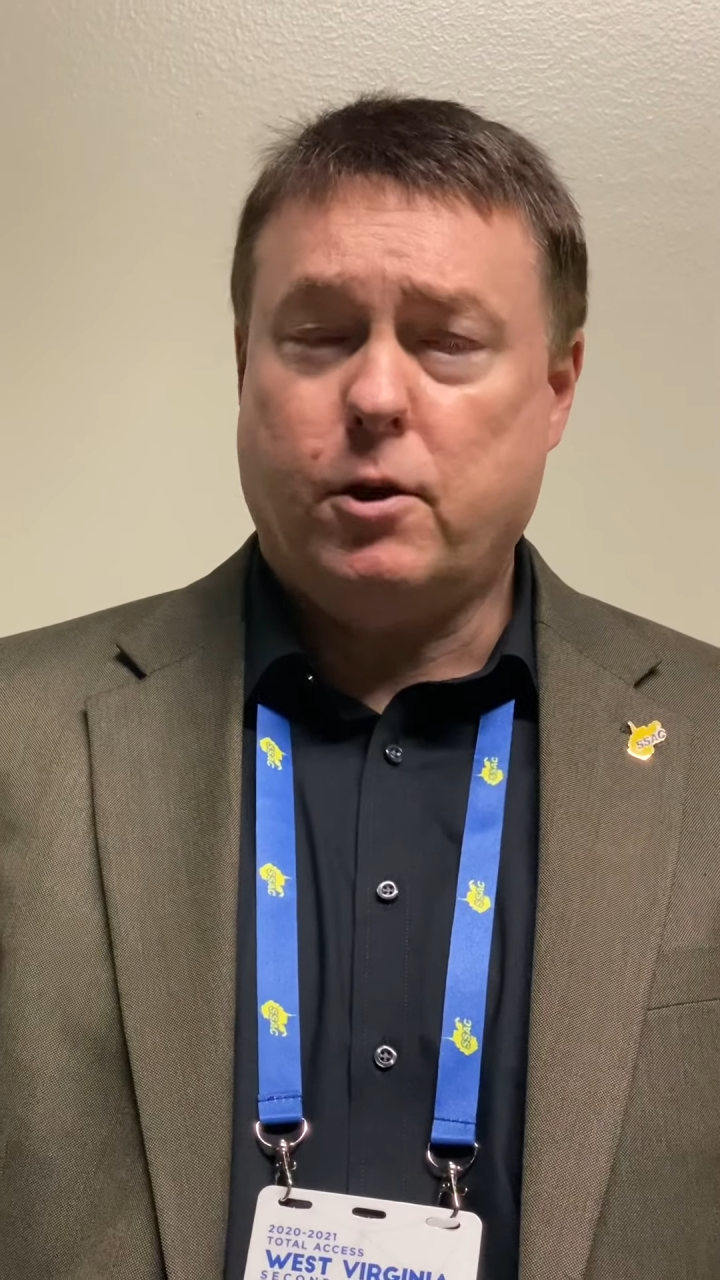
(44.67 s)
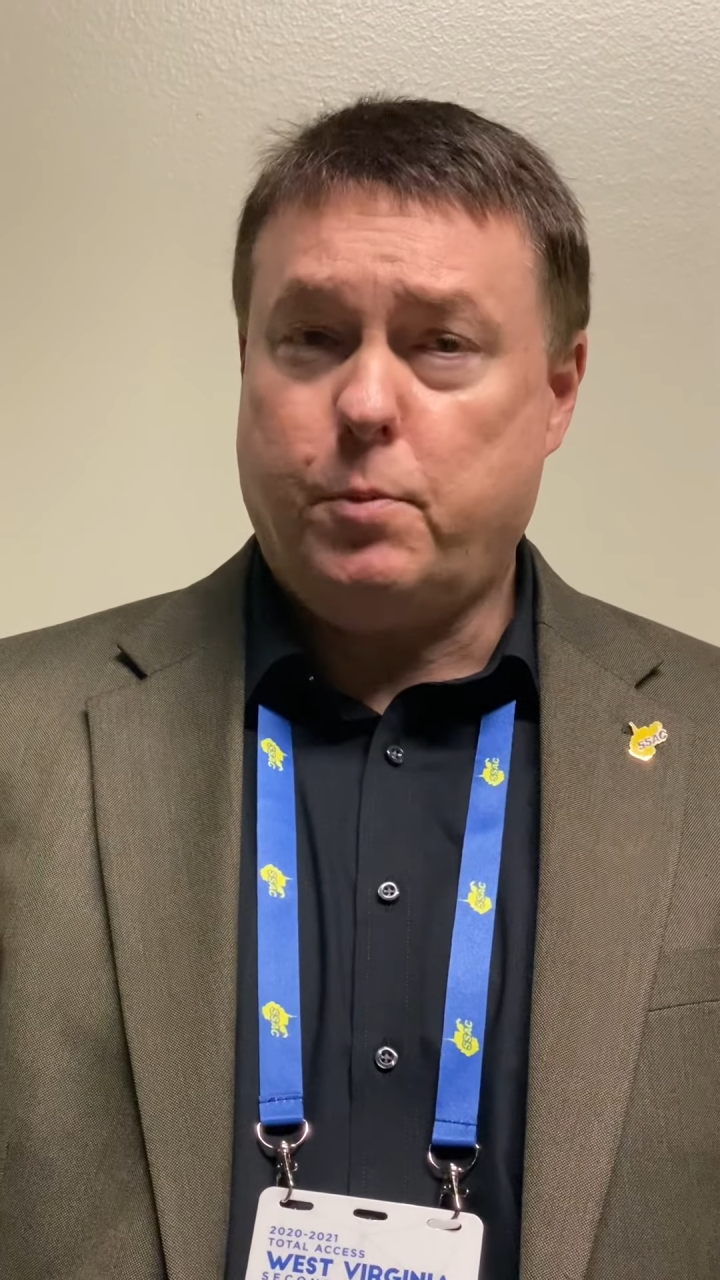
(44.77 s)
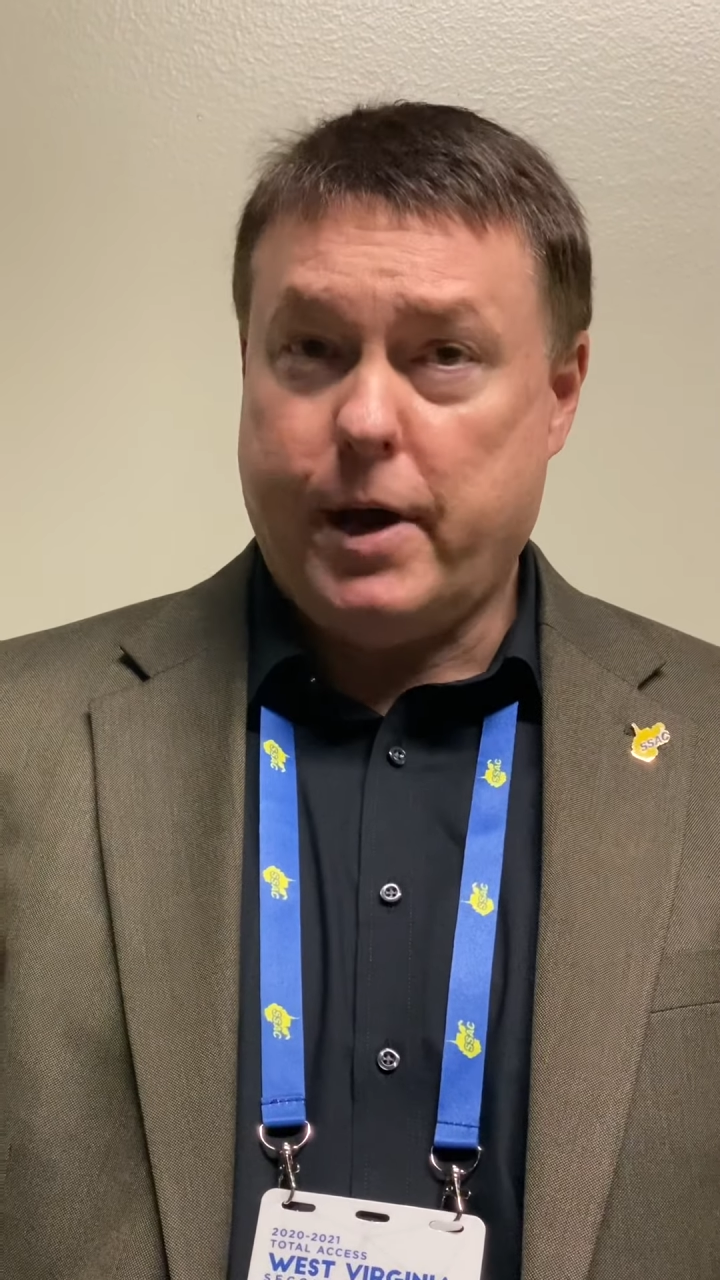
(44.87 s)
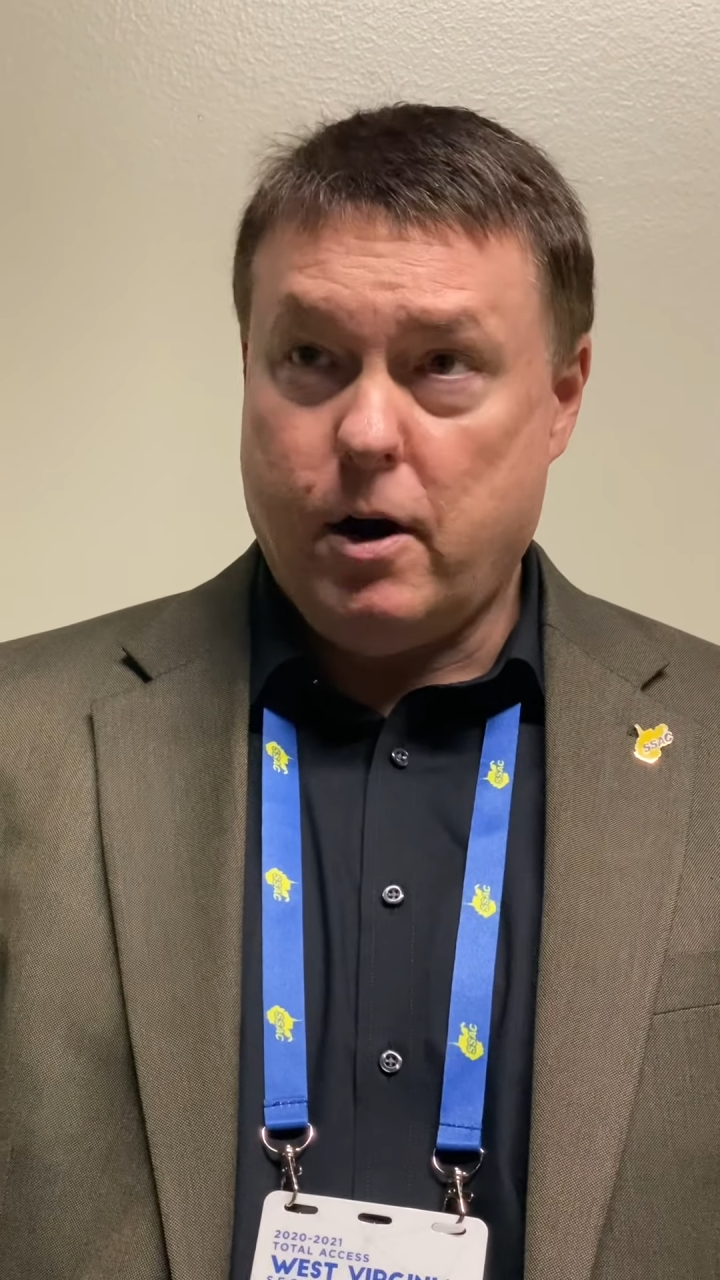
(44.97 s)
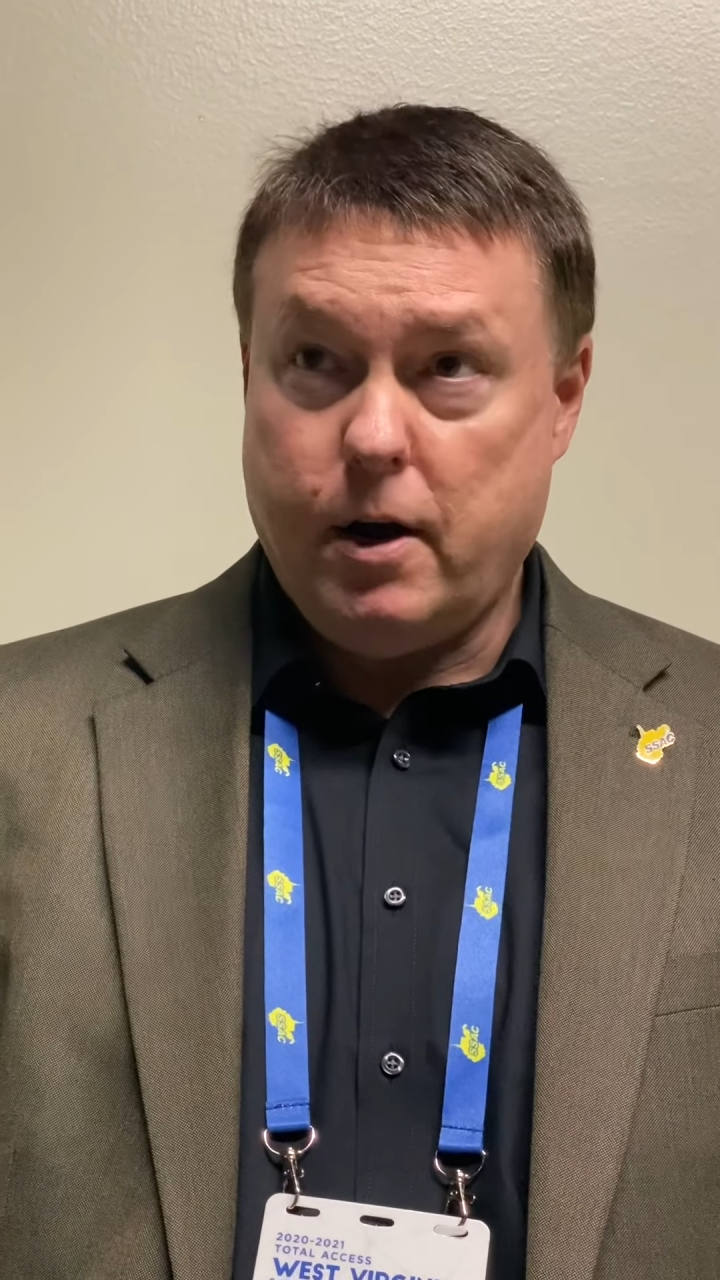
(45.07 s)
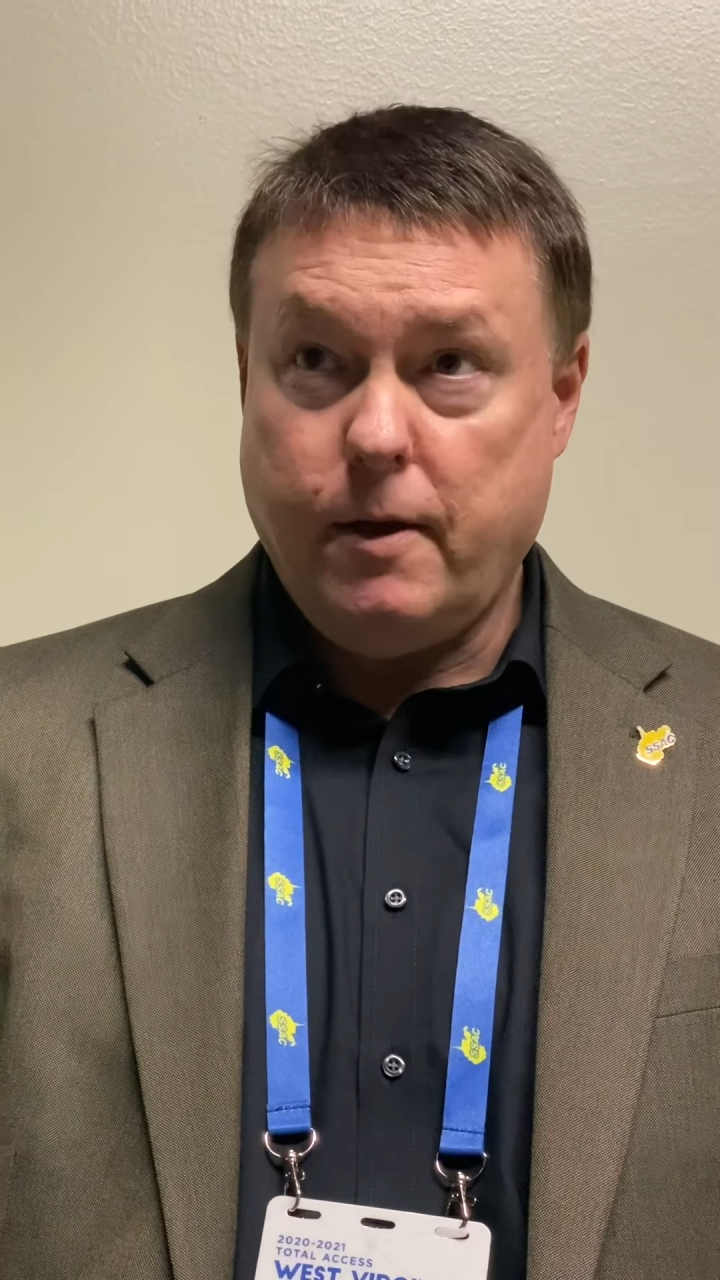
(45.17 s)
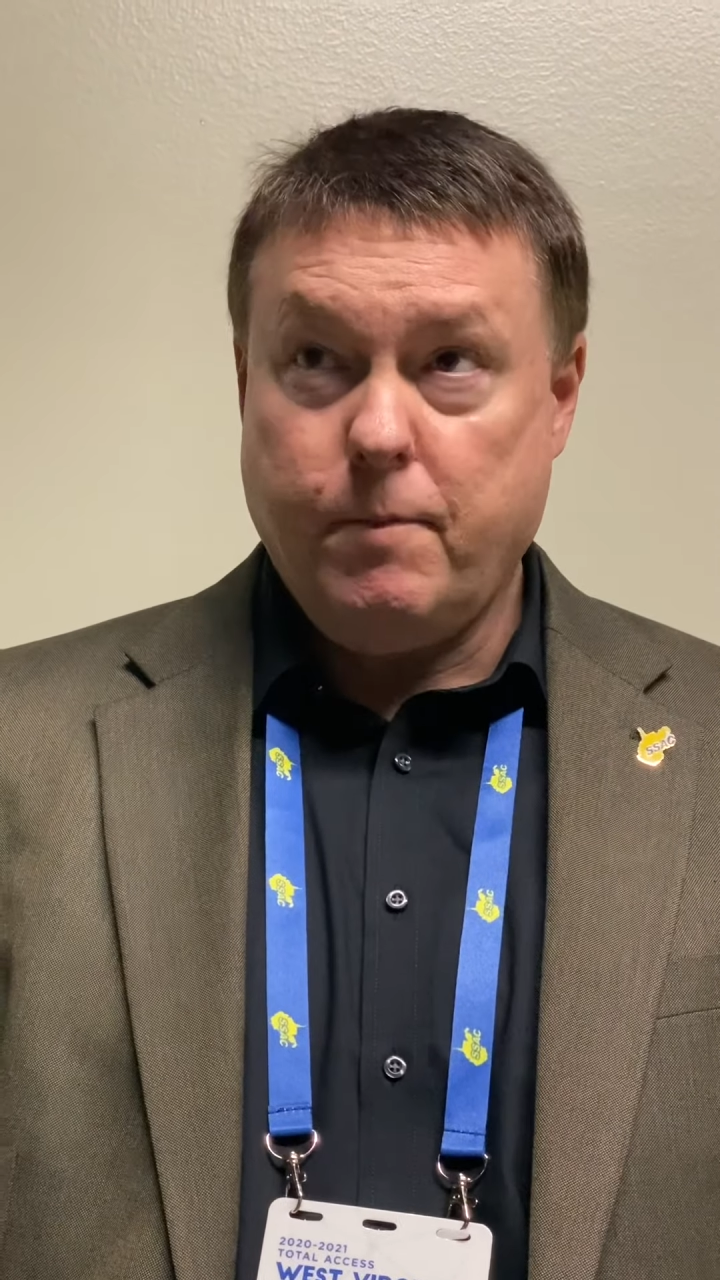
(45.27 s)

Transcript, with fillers: good parity.